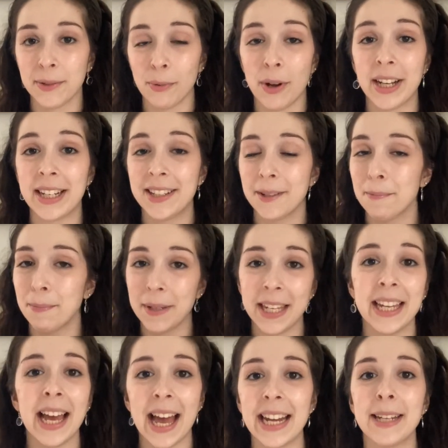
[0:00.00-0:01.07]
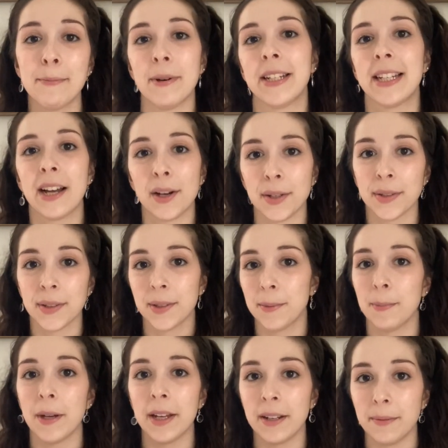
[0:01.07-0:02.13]
wanting to be anybody else
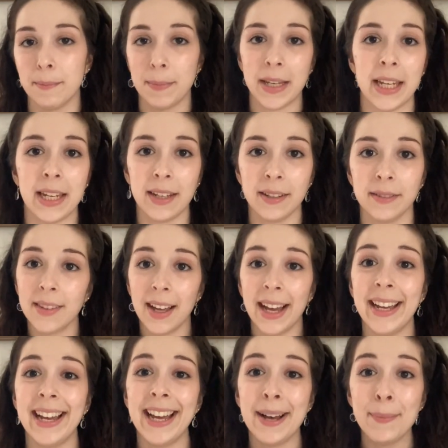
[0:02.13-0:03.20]
but me. I am